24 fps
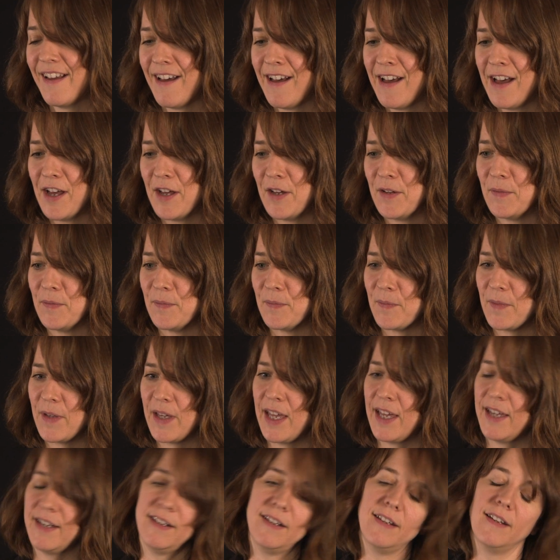And,
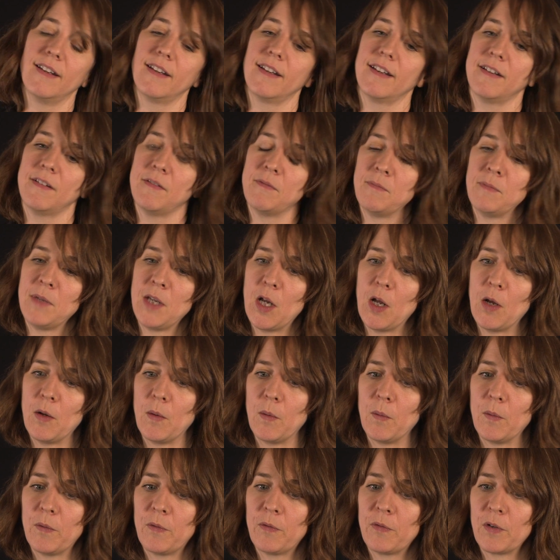
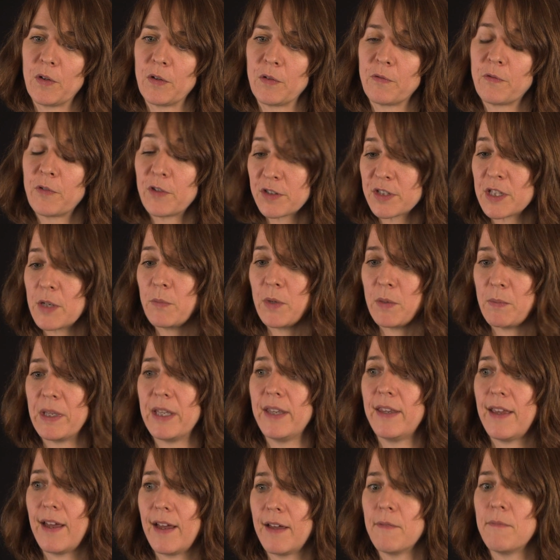for some
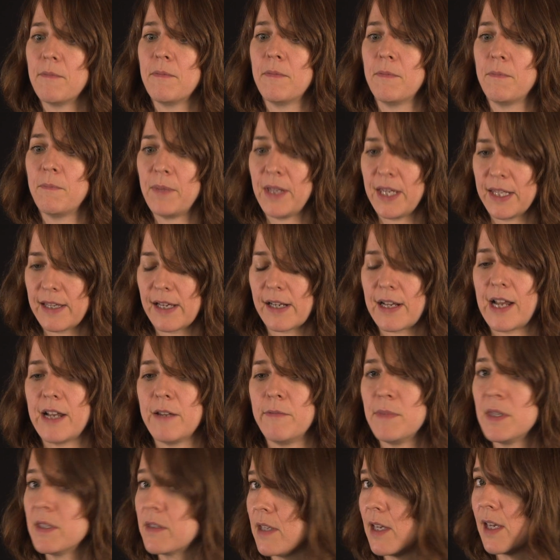women that playing that kind of
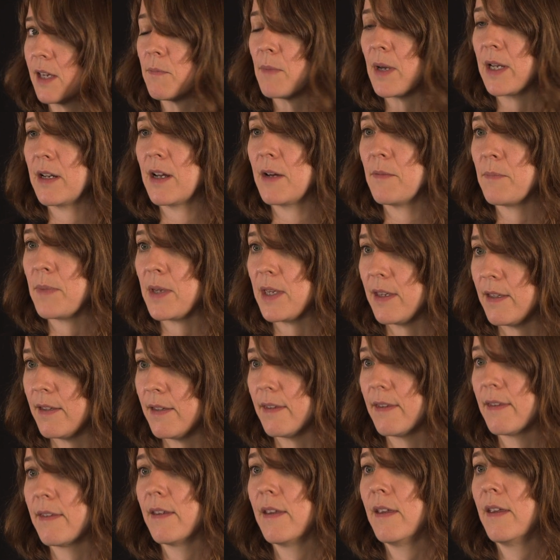music might not be
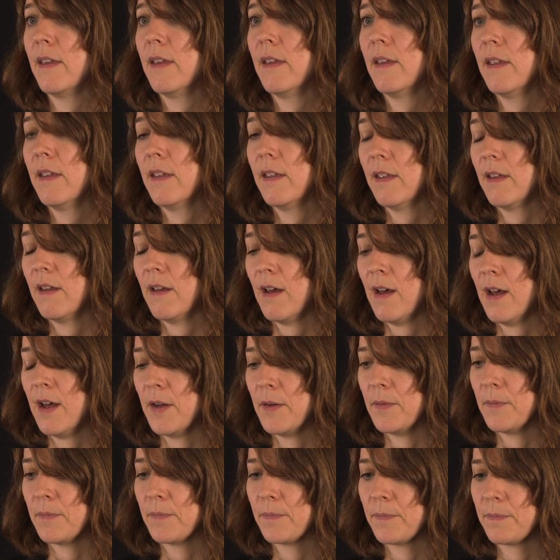as
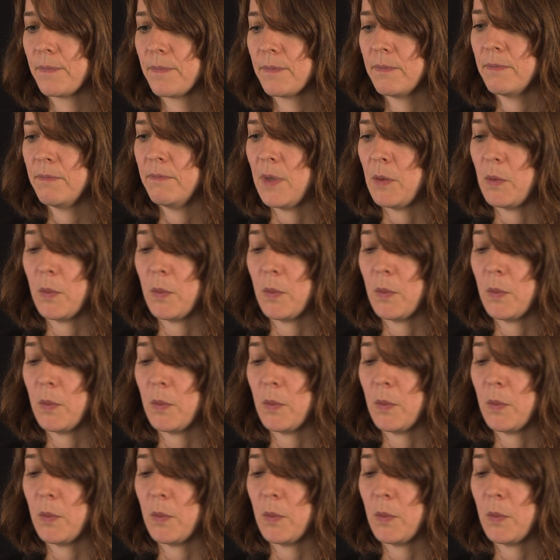maybe